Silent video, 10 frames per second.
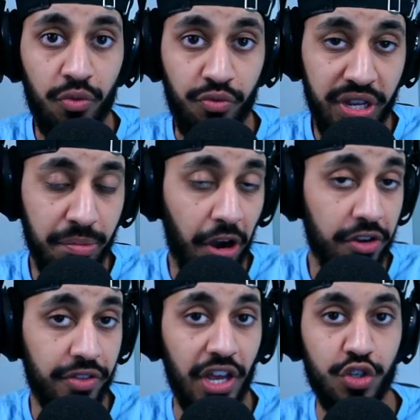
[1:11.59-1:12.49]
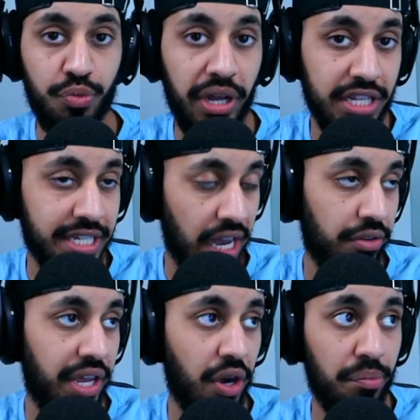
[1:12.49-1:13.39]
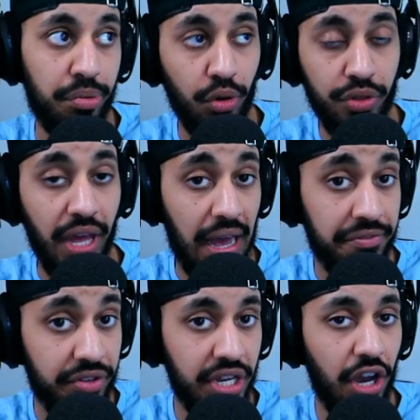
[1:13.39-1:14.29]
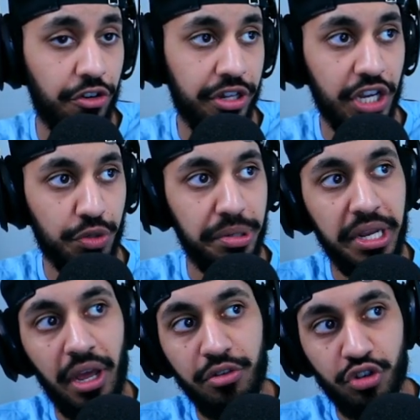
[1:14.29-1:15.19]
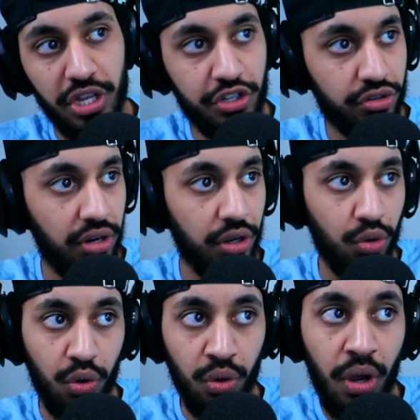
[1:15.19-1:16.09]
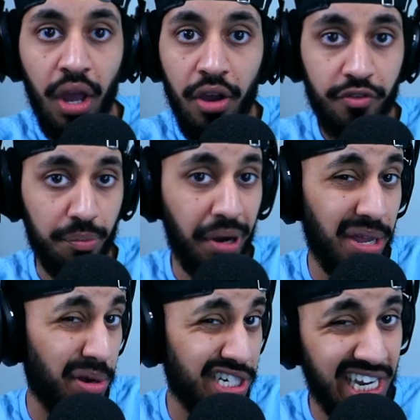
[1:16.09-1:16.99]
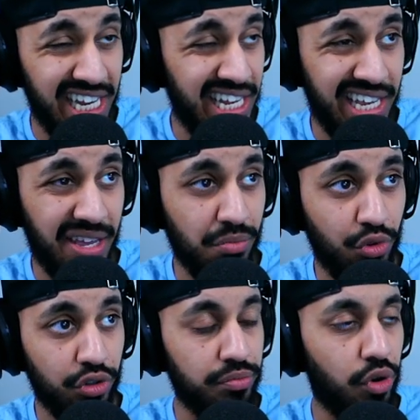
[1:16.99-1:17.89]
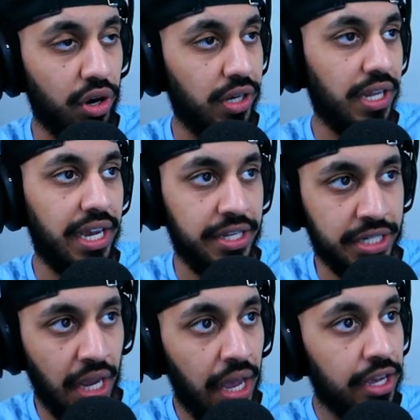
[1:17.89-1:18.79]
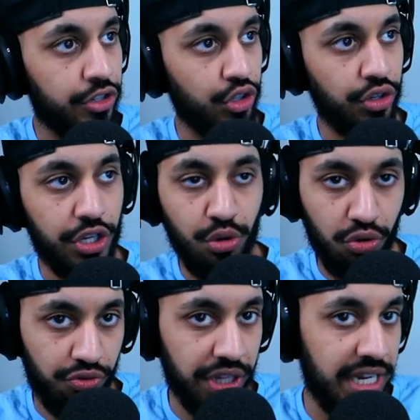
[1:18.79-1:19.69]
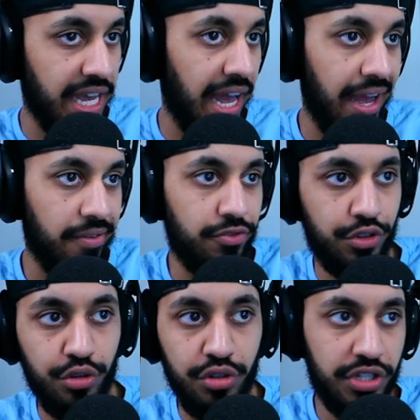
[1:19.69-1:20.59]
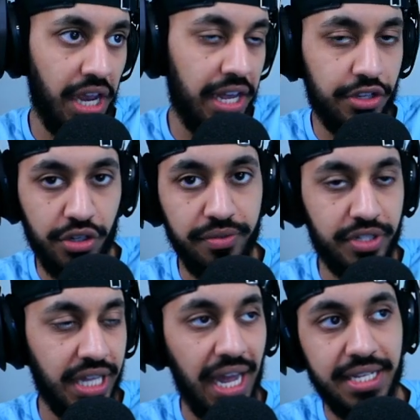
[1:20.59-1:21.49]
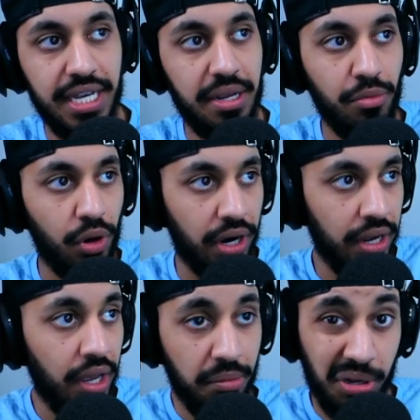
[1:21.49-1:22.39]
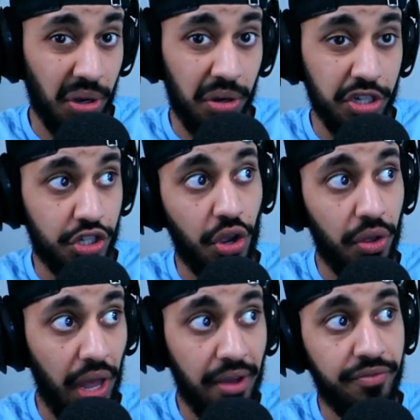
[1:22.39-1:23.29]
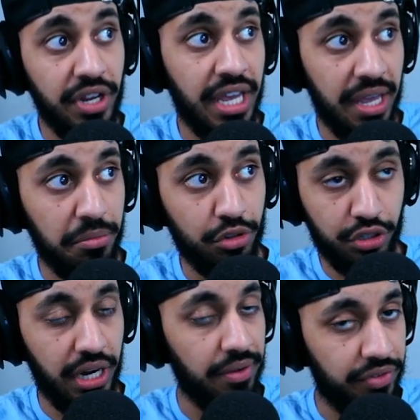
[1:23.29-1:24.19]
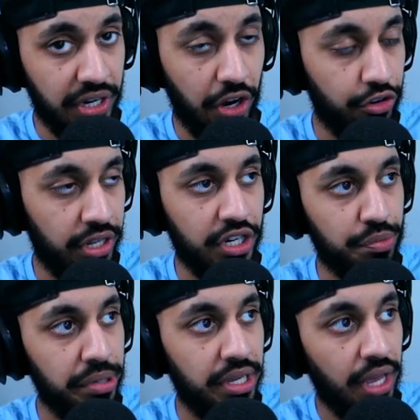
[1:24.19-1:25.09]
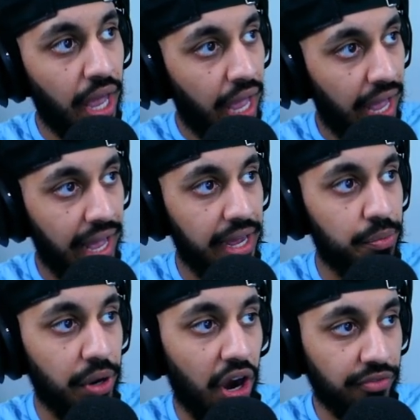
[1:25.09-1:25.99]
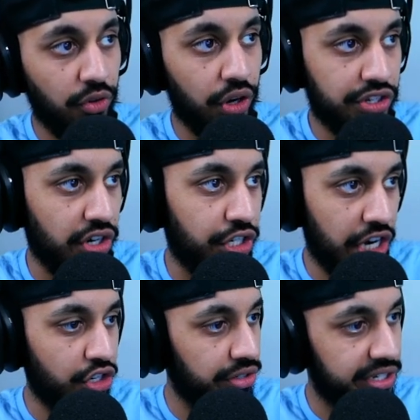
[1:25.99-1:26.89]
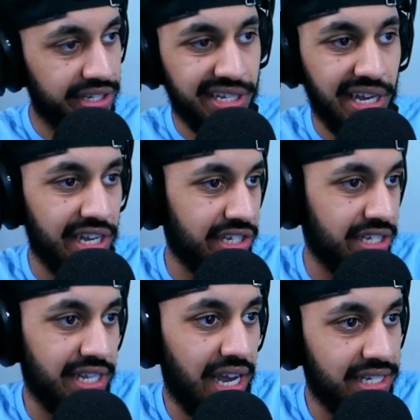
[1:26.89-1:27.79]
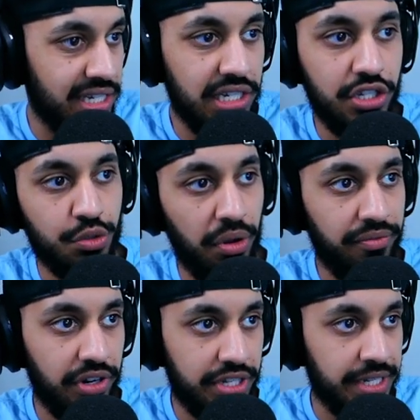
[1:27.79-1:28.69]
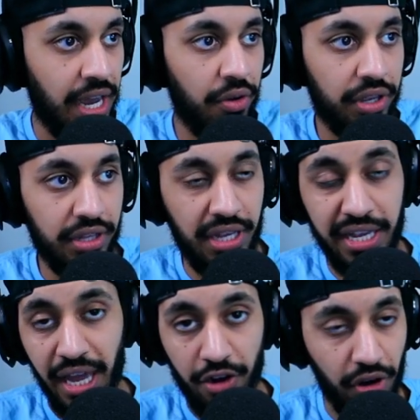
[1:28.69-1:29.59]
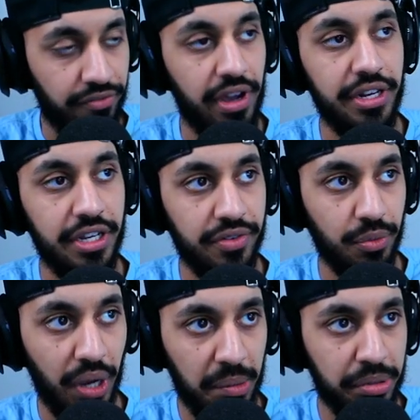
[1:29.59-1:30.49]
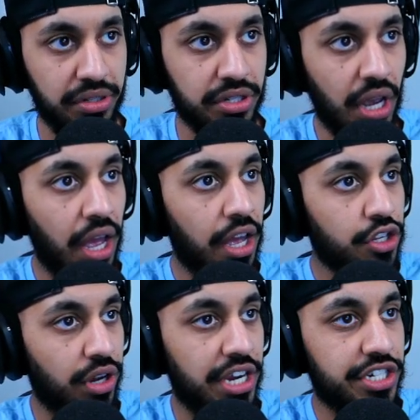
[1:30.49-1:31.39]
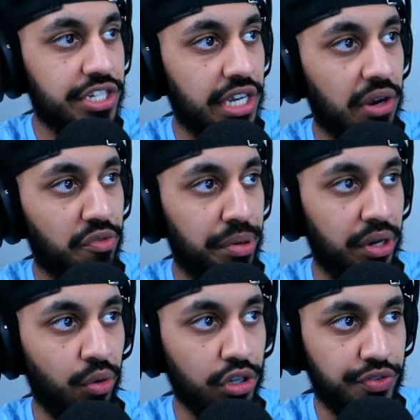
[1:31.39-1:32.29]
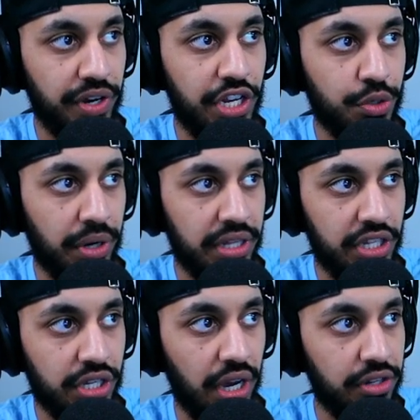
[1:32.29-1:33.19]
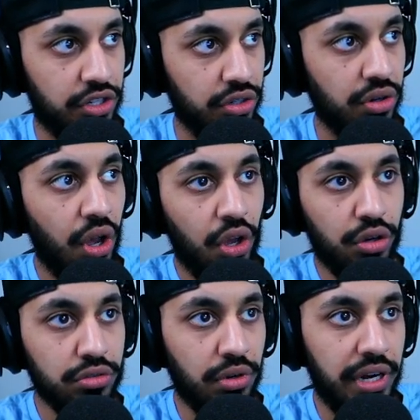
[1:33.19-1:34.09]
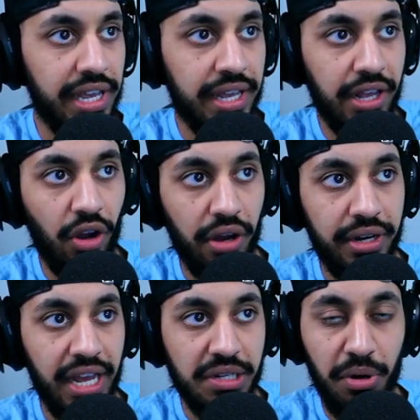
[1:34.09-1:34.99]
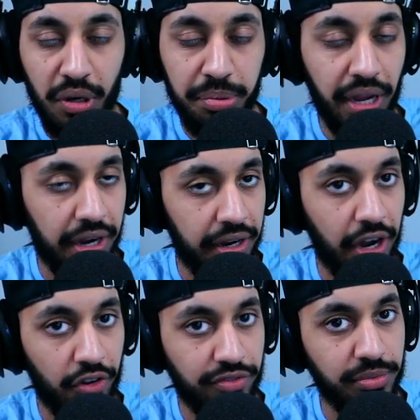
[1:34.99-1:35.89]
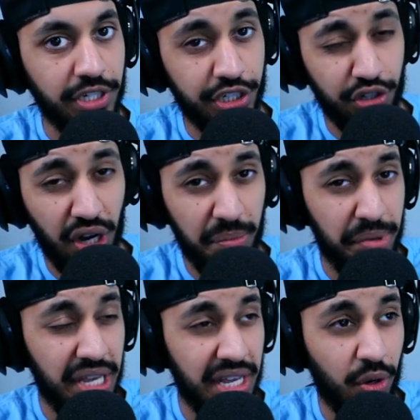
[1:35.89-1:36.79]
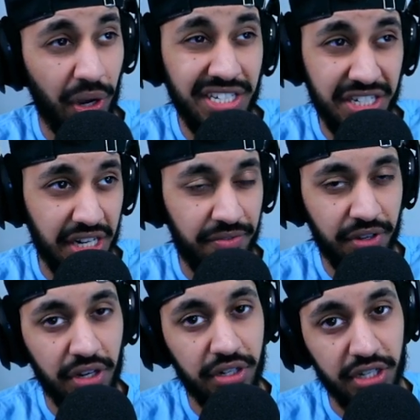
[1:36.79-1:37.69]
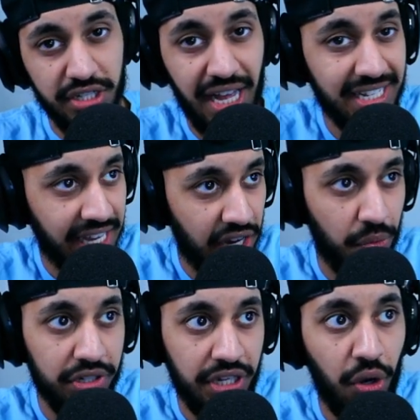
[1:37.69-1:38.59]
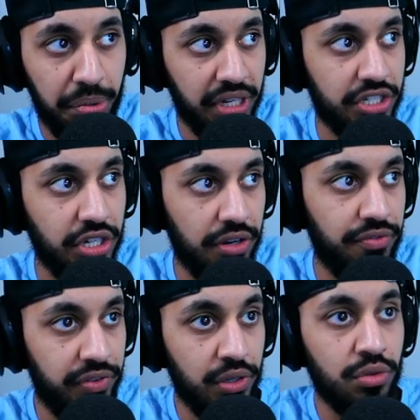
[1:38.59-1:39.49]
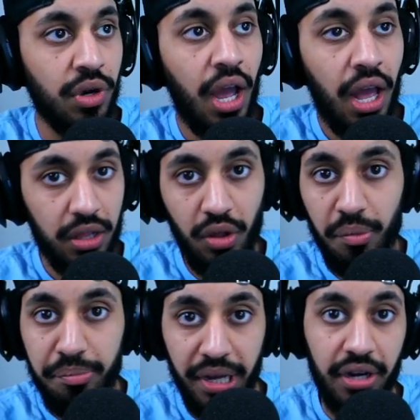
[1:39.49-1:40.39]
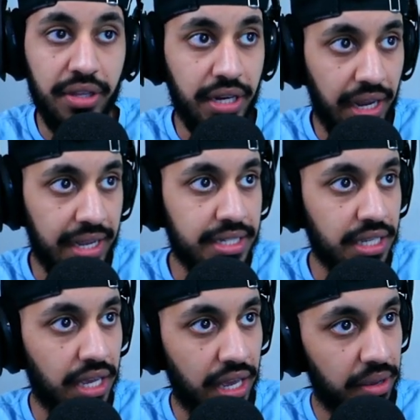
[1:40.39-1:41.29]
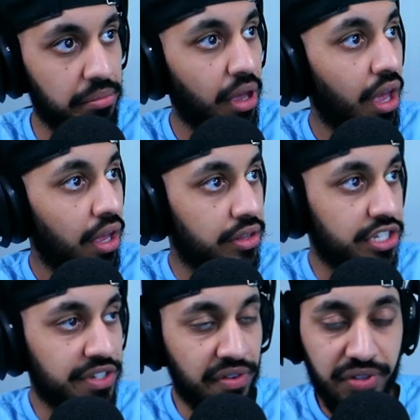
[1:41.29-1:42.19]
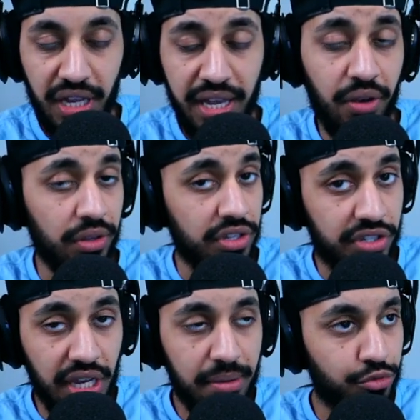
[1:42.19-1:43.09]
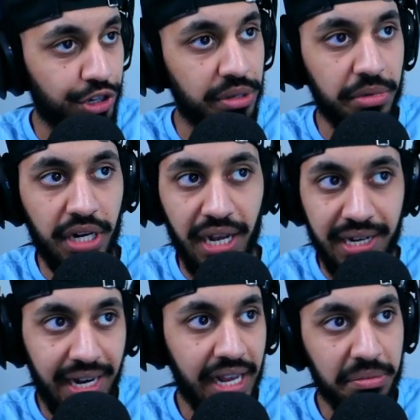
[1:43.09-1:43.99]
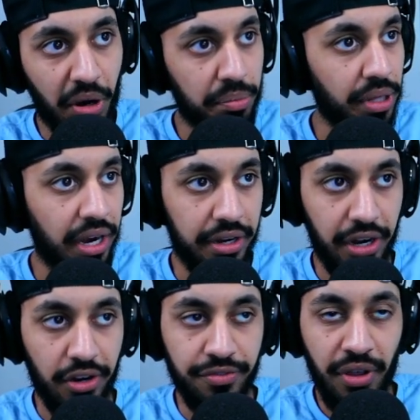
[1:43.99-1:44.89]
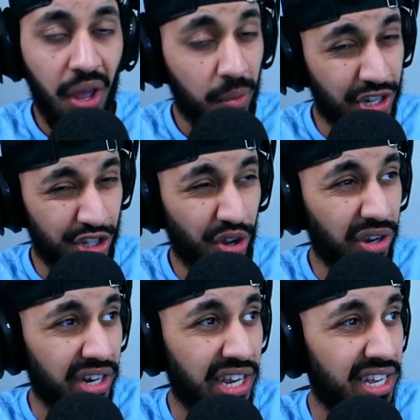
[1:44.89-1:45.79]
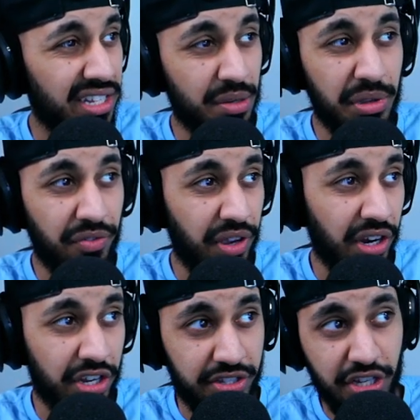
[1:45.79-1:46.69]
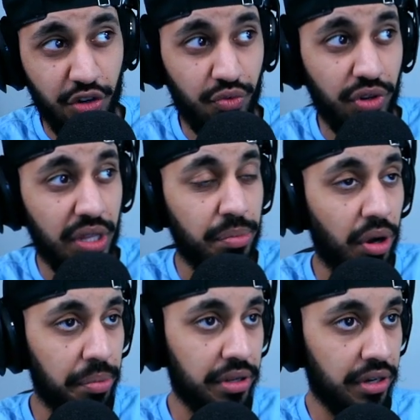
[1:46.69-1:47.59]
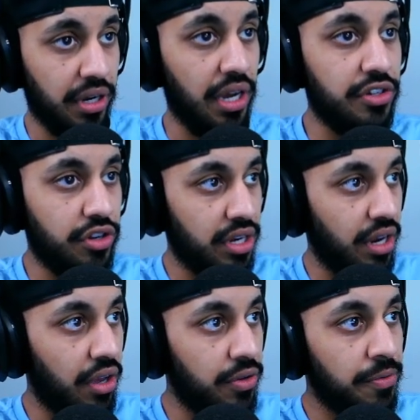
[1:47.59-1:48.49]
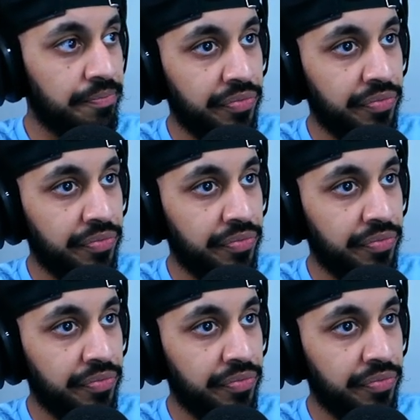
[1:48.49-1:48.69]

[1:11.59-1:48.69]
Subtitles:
Rebirth as well as Caldera both have 300 HP now, so this is going to go for pretty much any game mode more or less. So you don't really need to have 2 sets of stats anymore, because every game mode's going to have 300 HP, and we are focusing on chest shot TTKs because that is the easiest one for us to calculate and get a rough idea of the weapons. So as you can see here, we've put notes for each one of these guns. So Cold War AK got a neck multiplier nerf, which is going to be quite significant because that's kind of what's helping this gun feel a lot better than it is in game. The C58 got the same treatment and neck multiplier nerf, which is not great to be fair because these are really popular guns right now.